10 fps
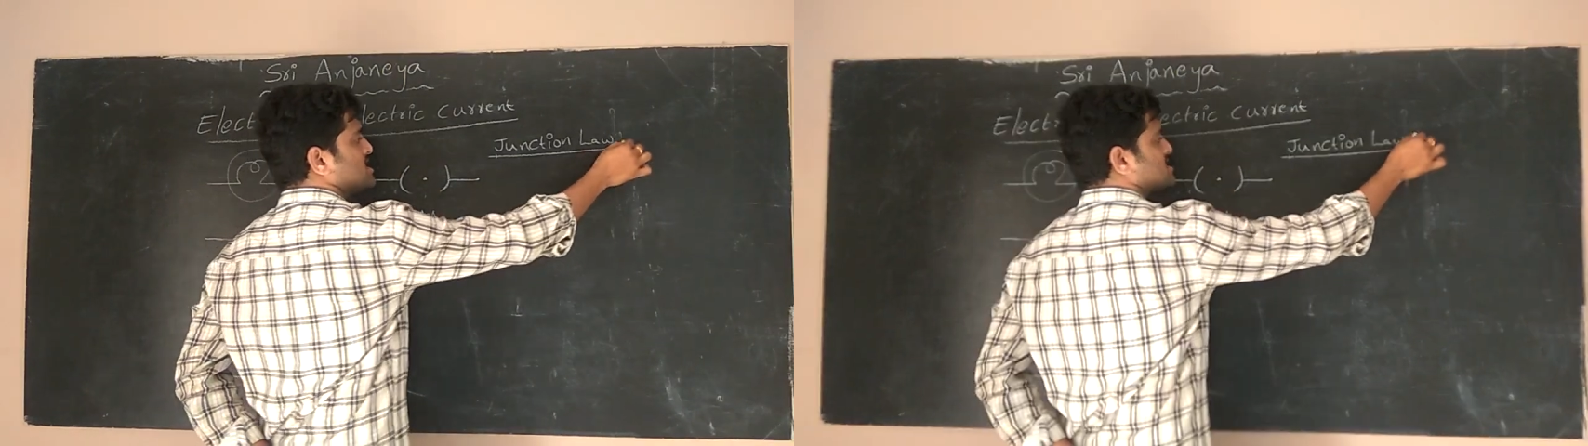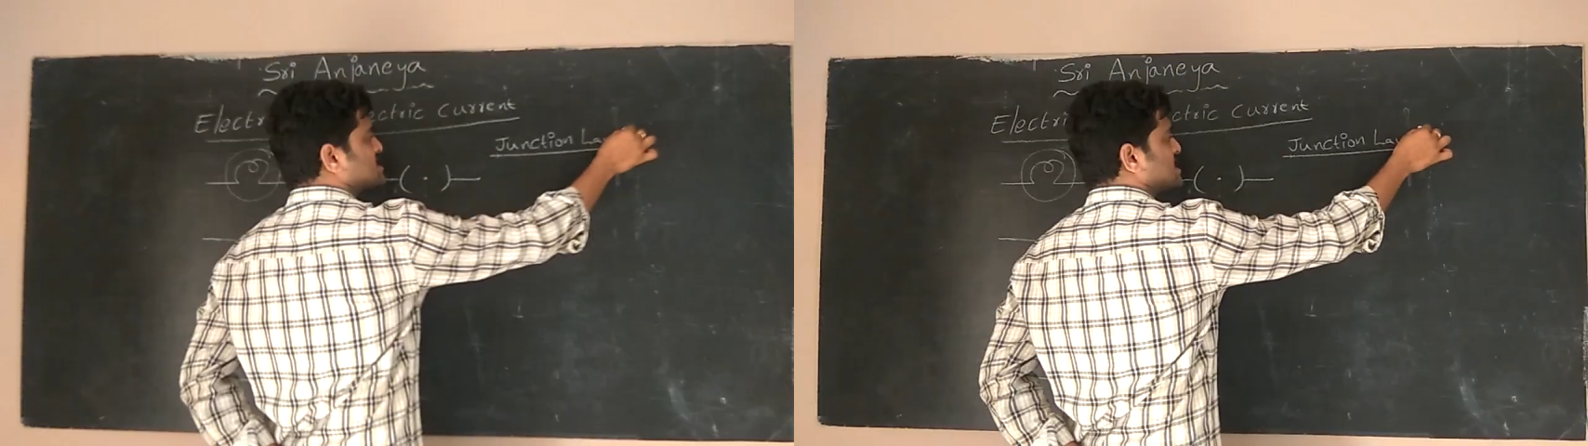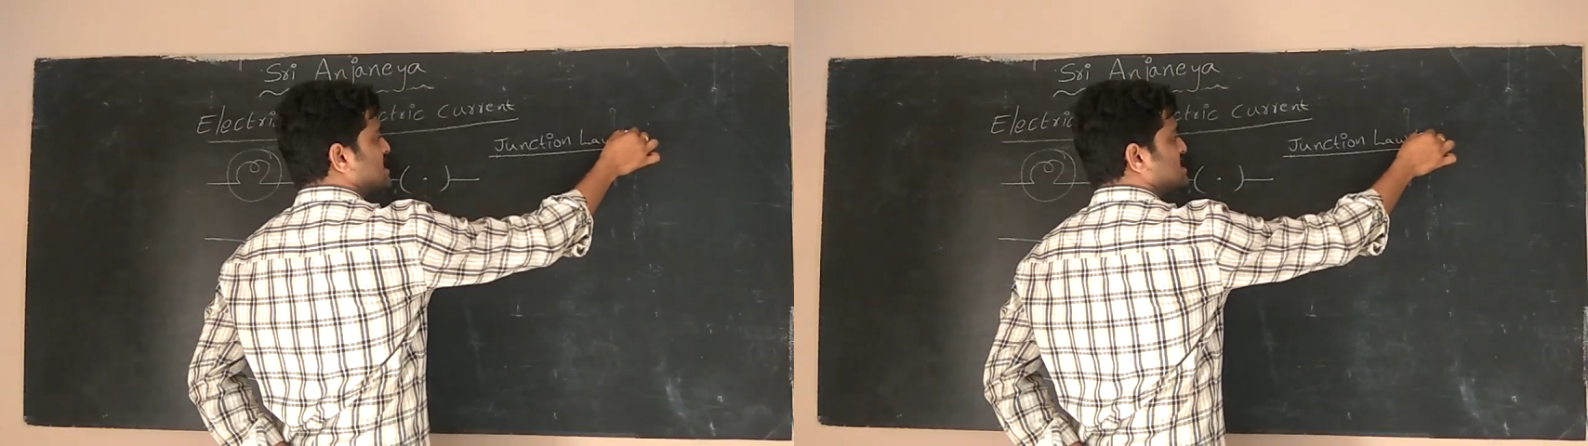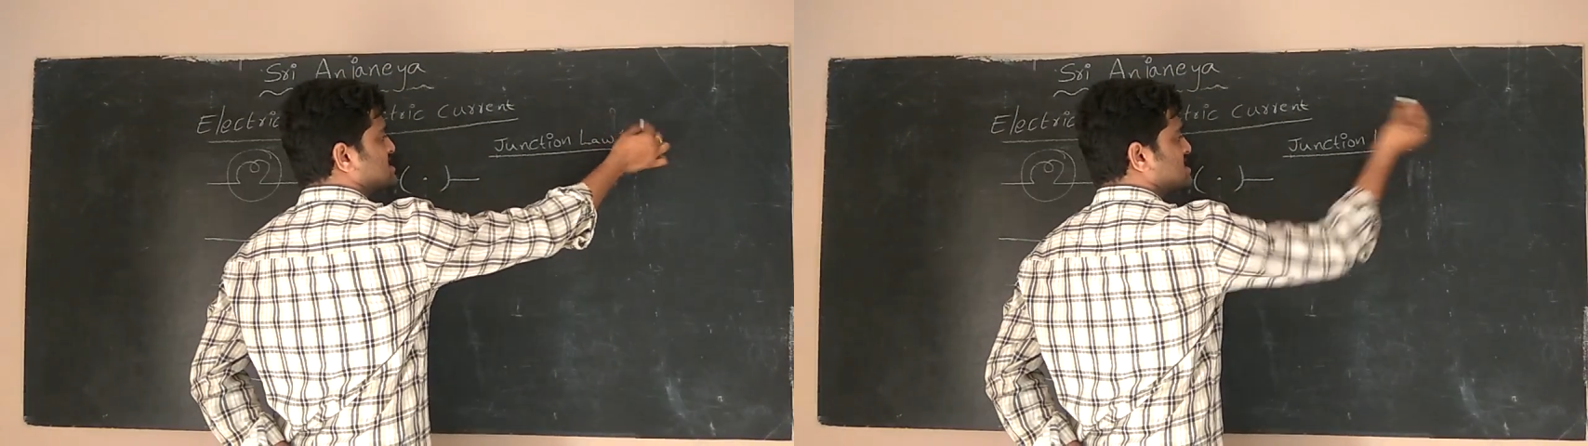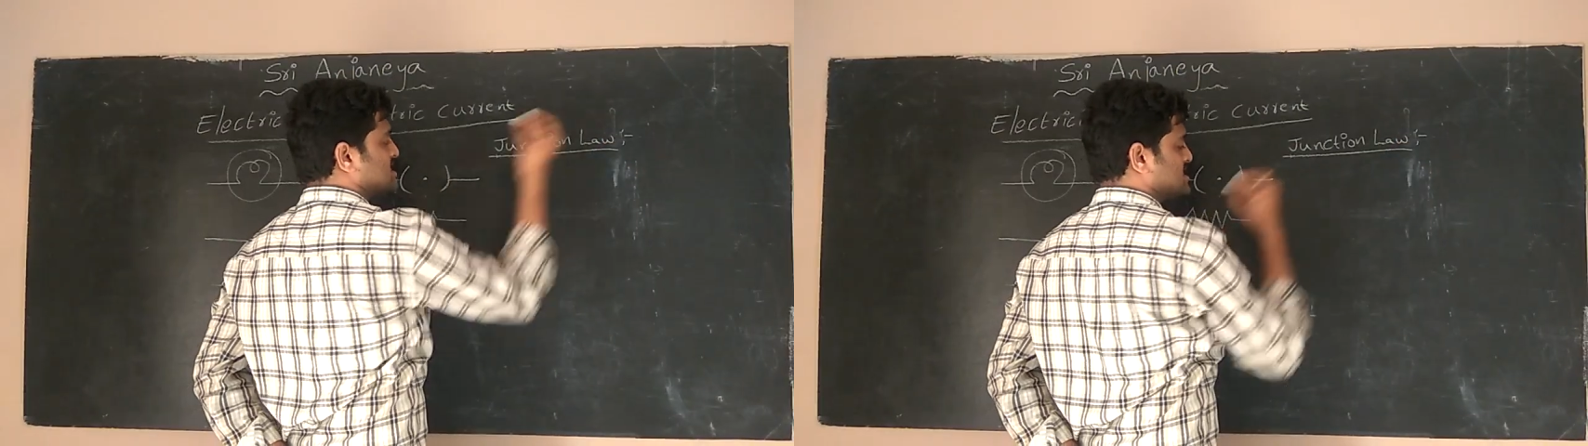
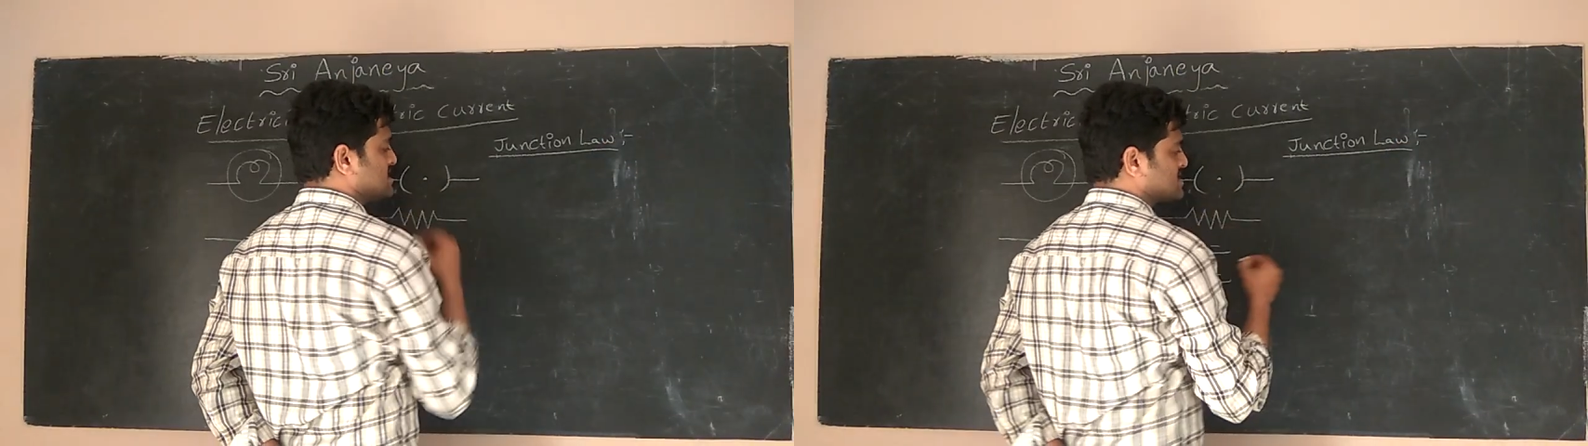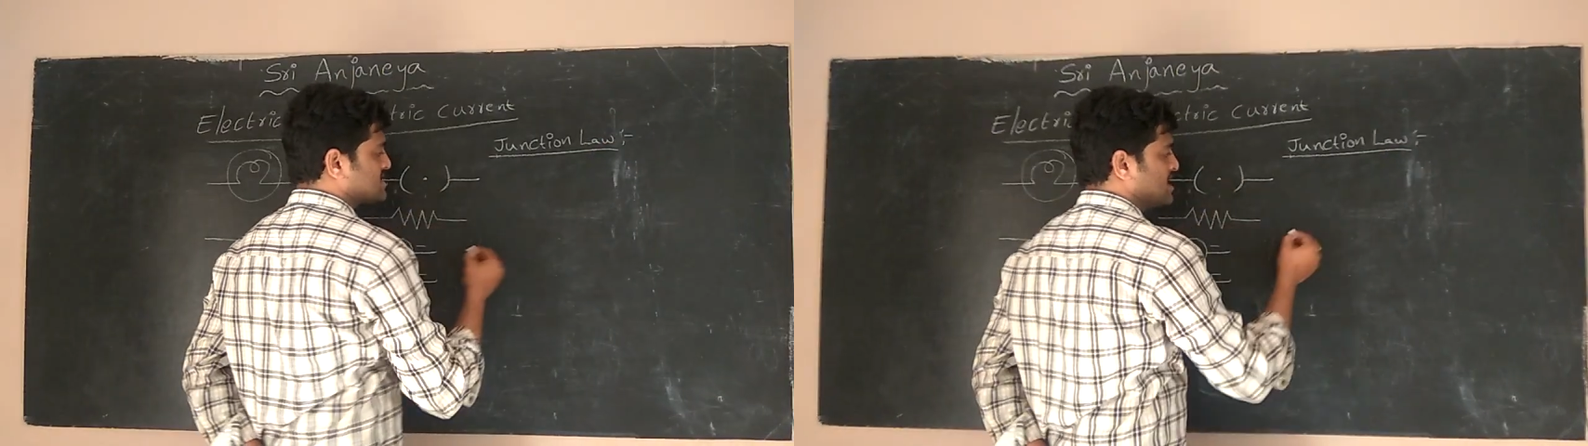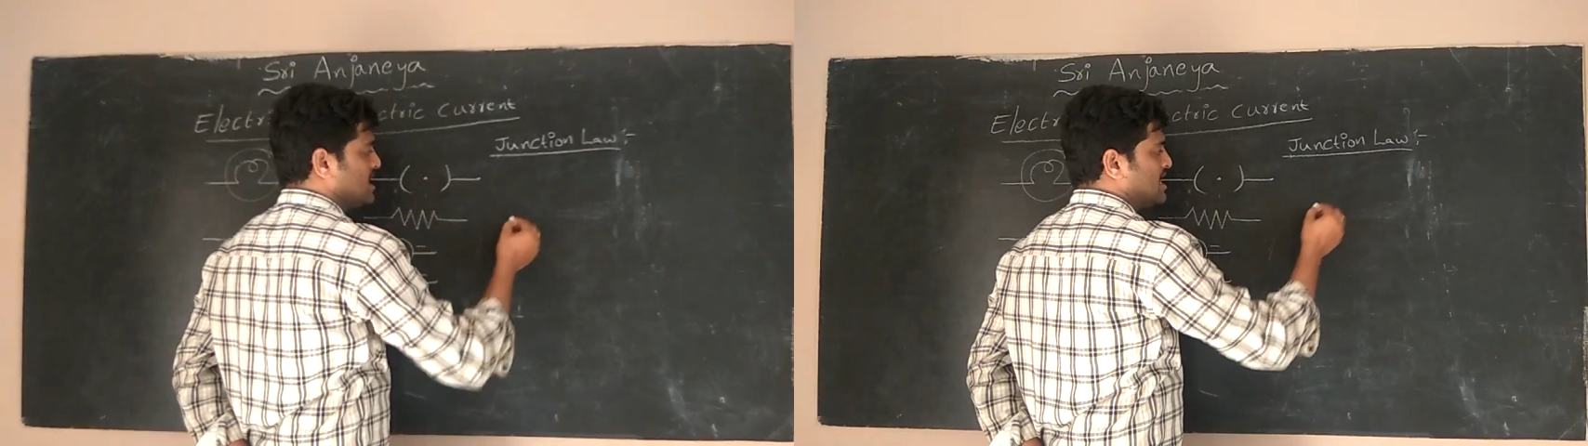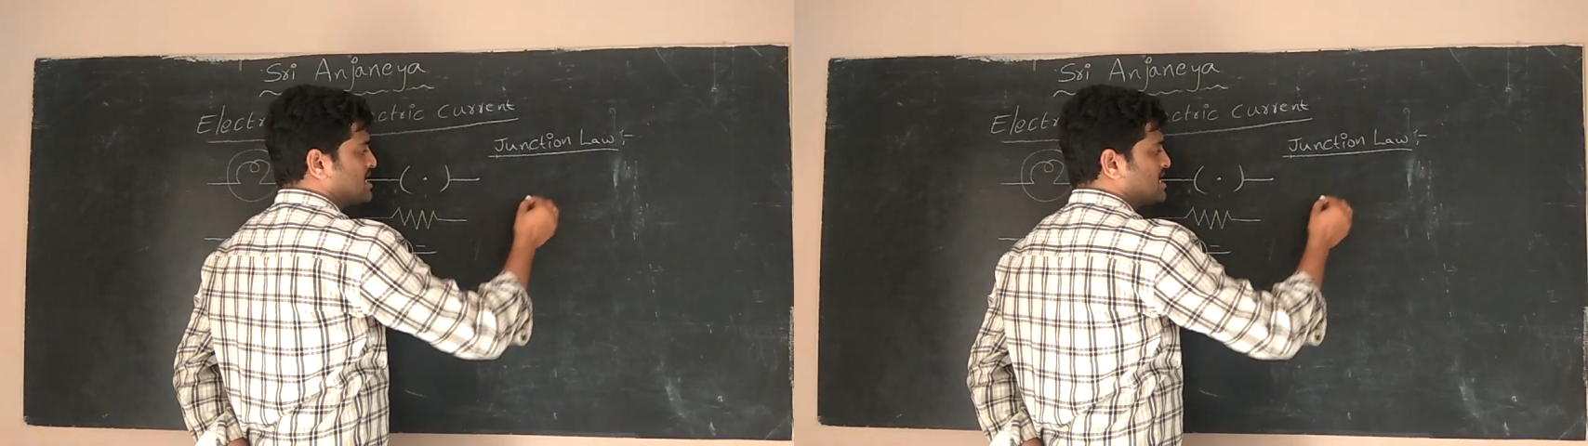states as